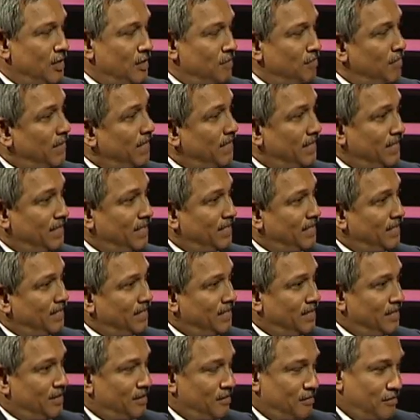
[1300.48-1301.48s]
But
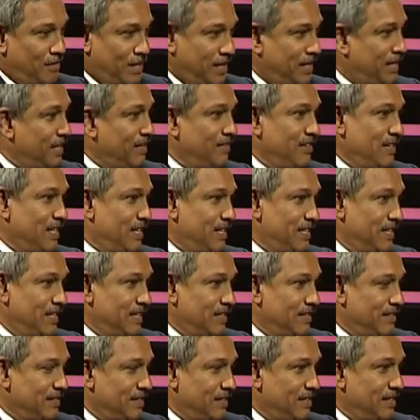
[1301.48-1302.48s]
whatever it
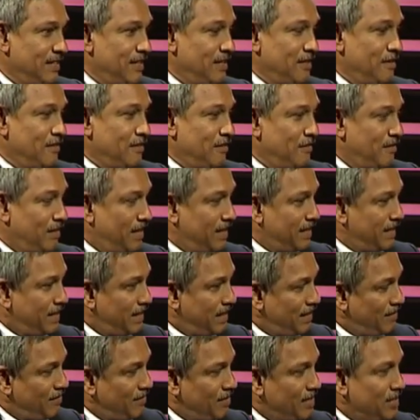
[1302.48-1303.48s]
is,
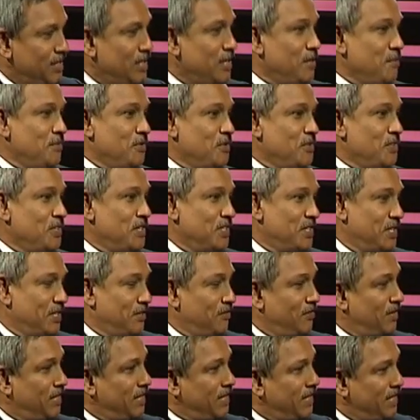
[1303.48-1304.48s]
whatever the remuneration,
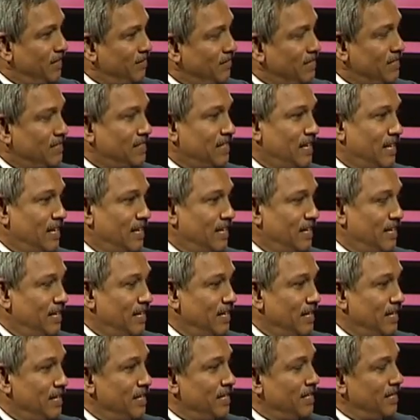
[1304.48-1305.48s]
whatever the salary,
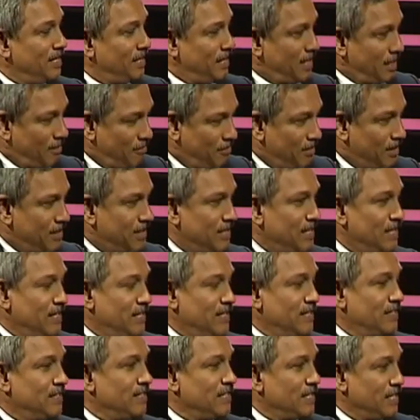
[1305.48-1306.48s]
everything
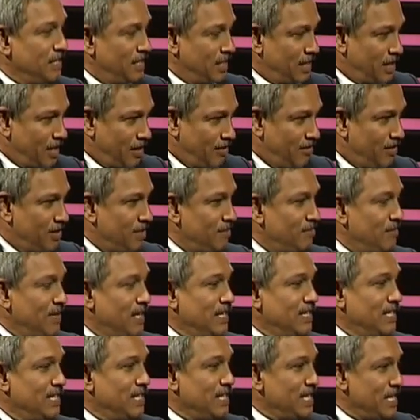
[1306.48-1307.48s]
is governed by
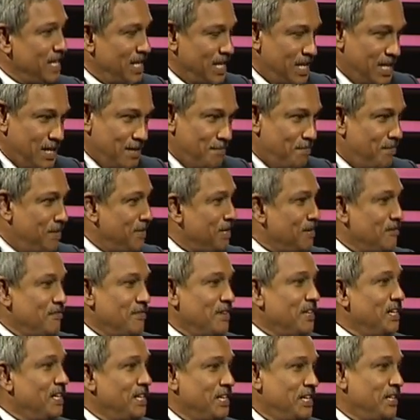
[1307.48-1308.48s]
the EPF
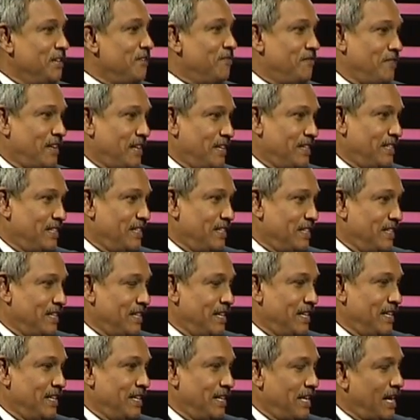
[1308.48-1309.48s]
and ETF Act.
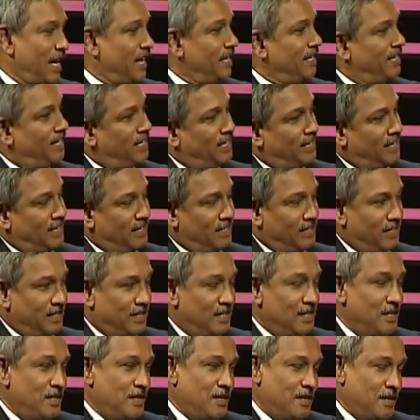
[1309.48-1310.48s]
And there are other
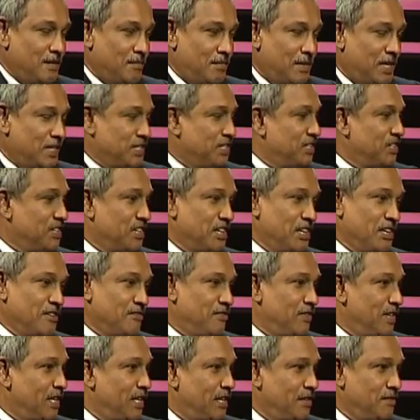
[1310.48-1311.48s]
budget
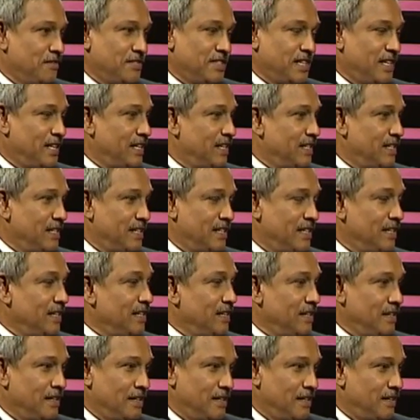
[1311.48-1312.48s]
relief allowance and other
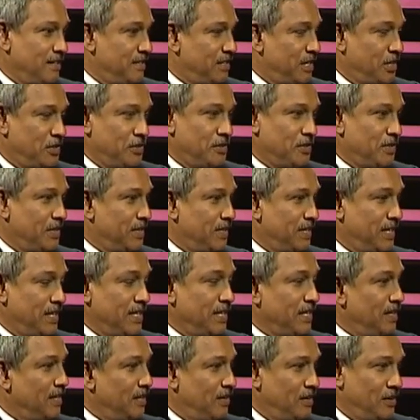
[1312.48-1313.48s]
statutory
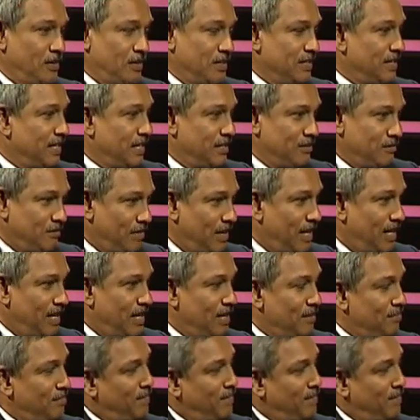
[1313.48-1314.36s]
laws as well.